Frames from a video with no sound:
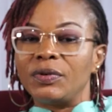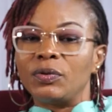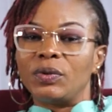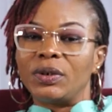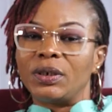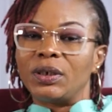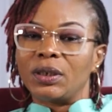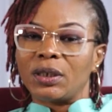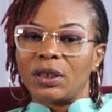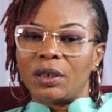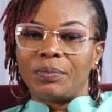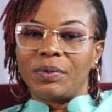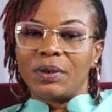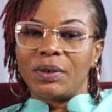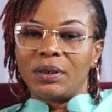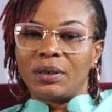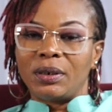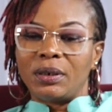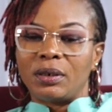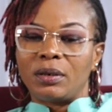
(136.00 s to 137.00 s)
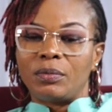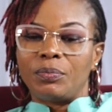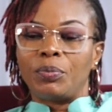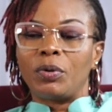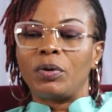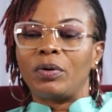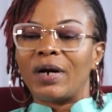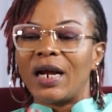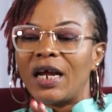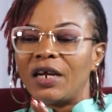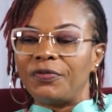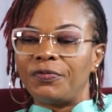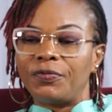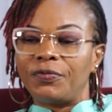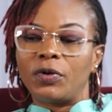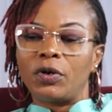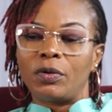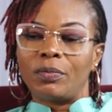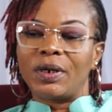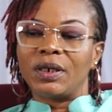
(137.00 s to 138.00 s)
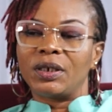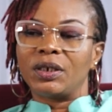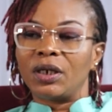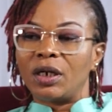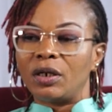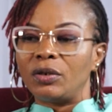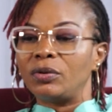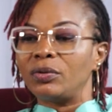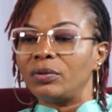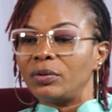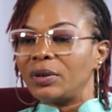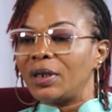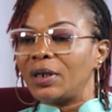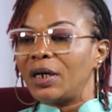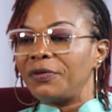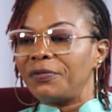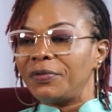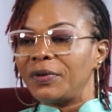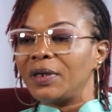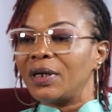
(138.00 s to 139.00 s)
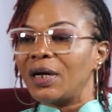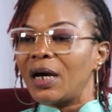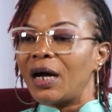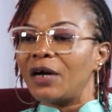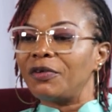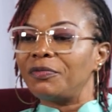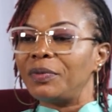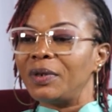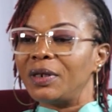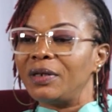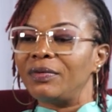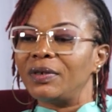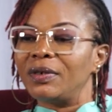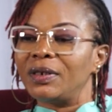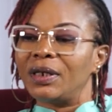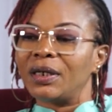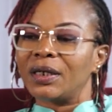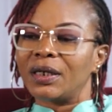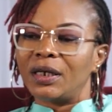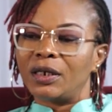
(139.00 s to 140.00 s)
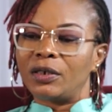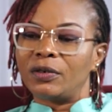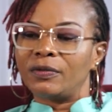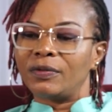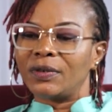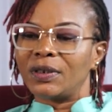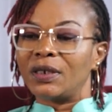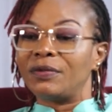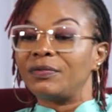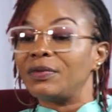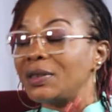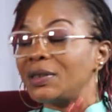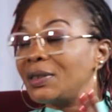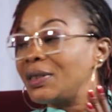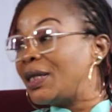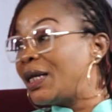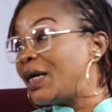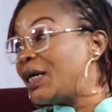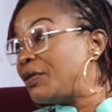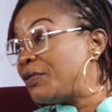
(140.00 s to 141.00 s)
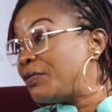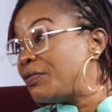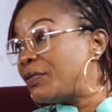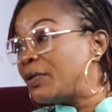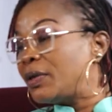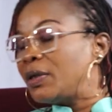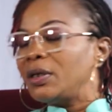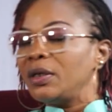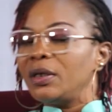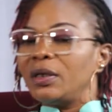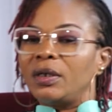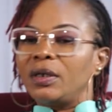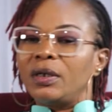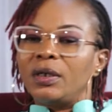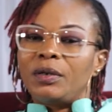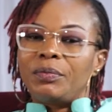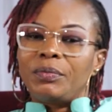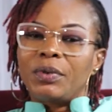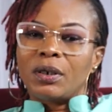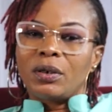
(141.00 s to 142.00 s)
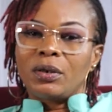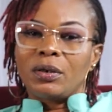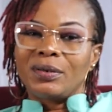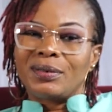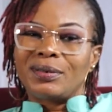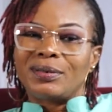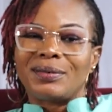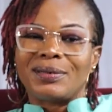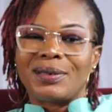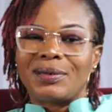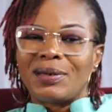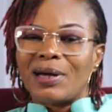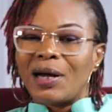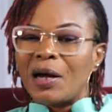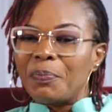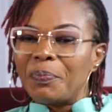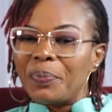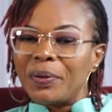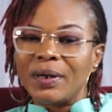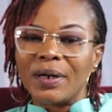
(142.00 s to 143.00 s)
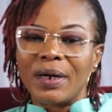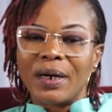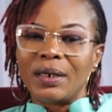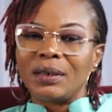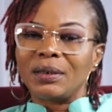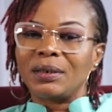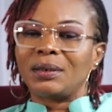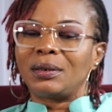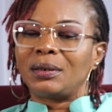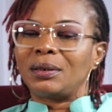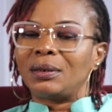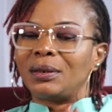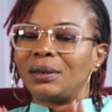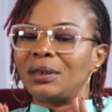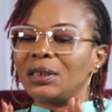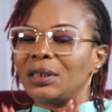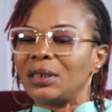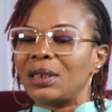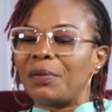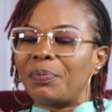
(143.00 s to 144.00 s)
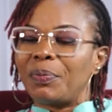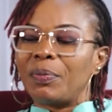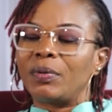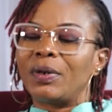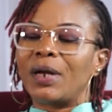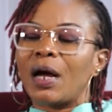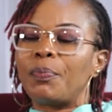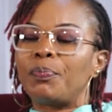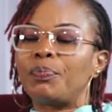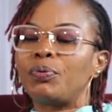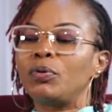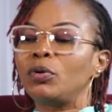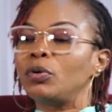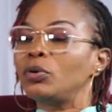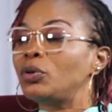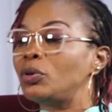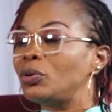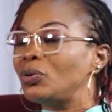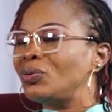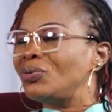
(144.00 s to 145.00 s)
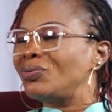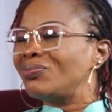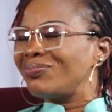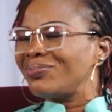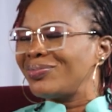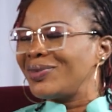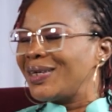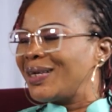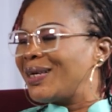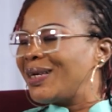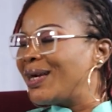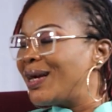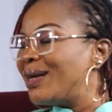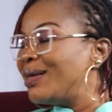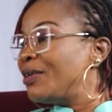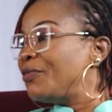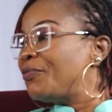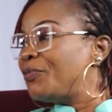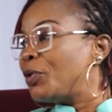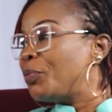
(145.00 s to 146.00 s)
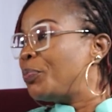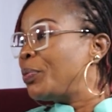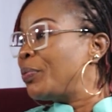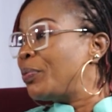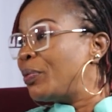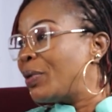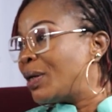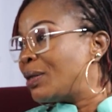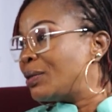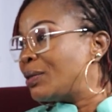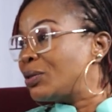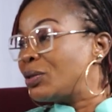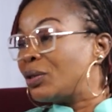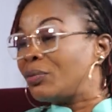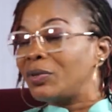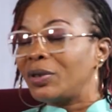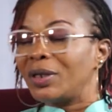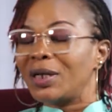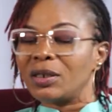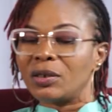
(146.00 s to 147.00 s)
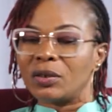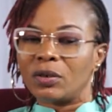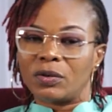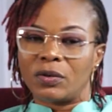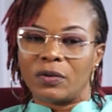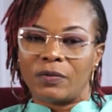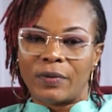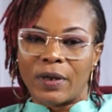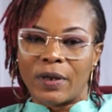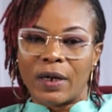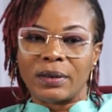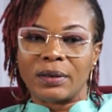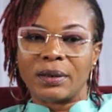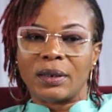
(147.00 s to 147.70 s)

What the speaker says: with disabilities. But right from my childhood, I think I've been living a kind of service life. Because our parents, these are people that are prone to caring for people and some other sort of that.